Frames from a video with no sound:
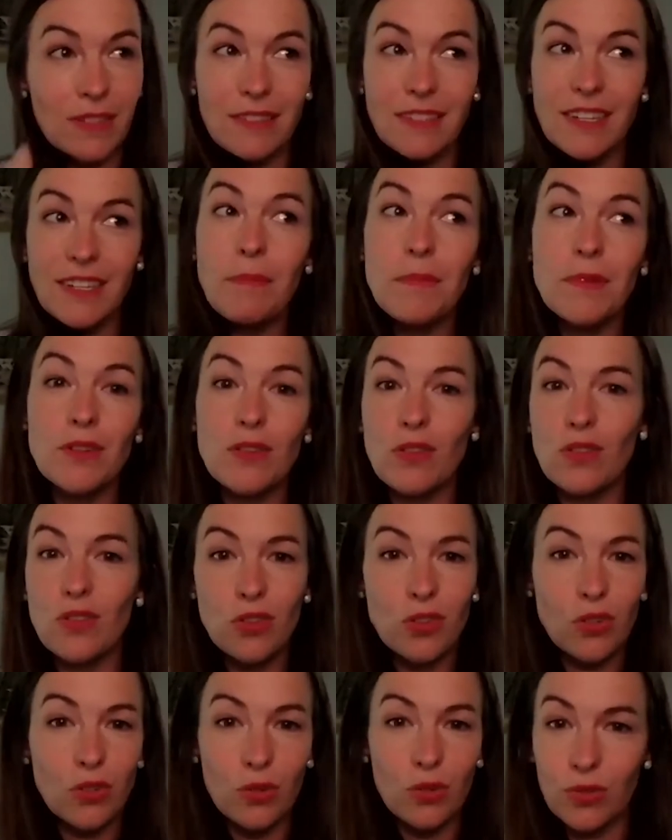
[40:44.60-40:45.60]
to step into the
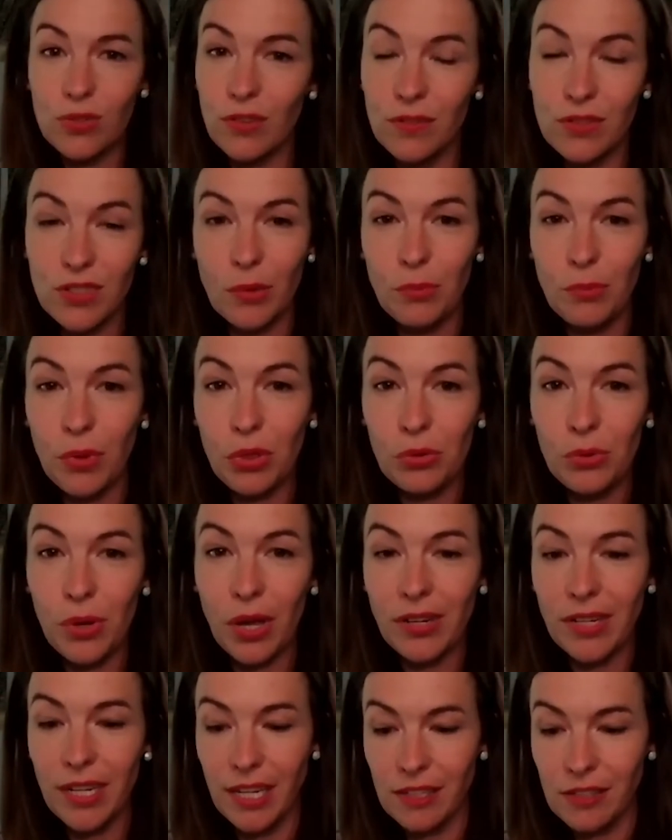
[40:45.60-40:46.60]
shoes of someone
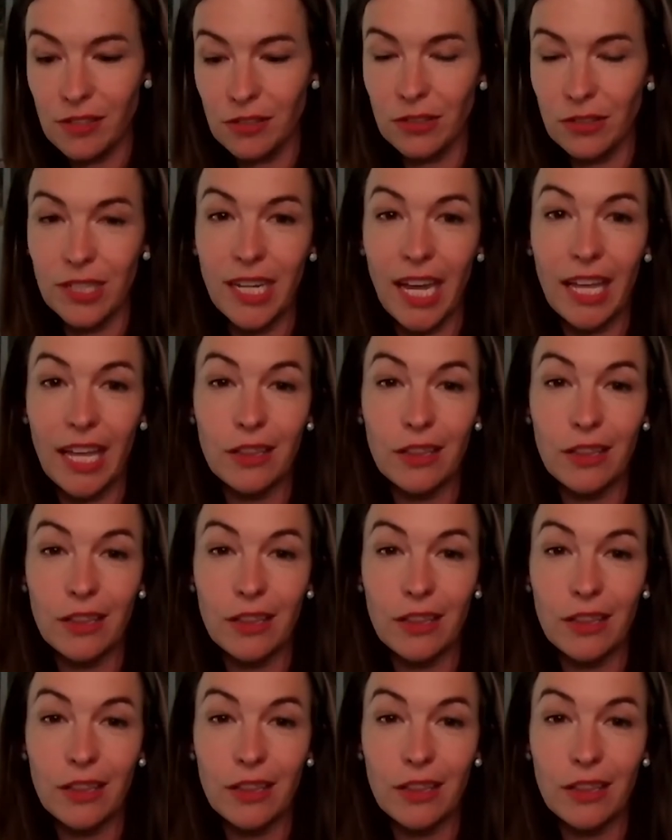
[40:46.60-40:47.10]
throughout history